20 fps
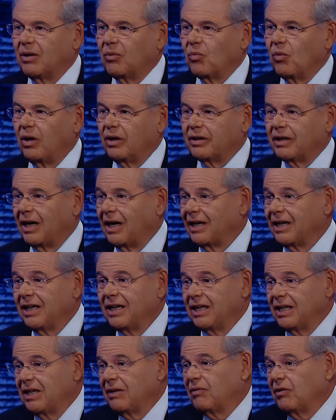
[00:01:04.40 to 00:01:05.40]
and whatnot,
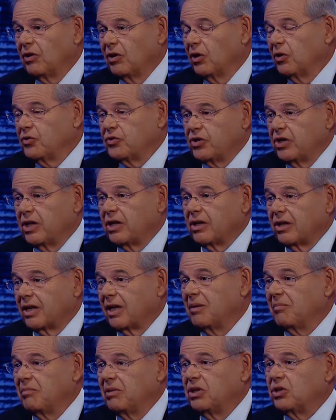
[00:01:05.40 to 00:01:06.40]
even though Zika
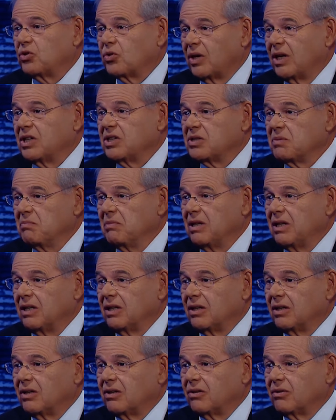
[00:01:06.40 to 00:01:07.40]
can be
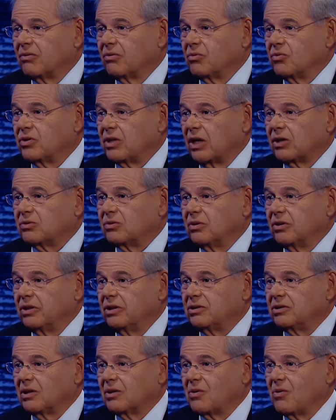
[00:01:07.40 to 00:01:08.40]
transmitted through sexual
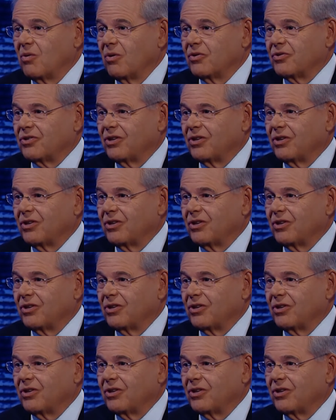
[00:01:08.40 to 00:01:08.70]
intercourse.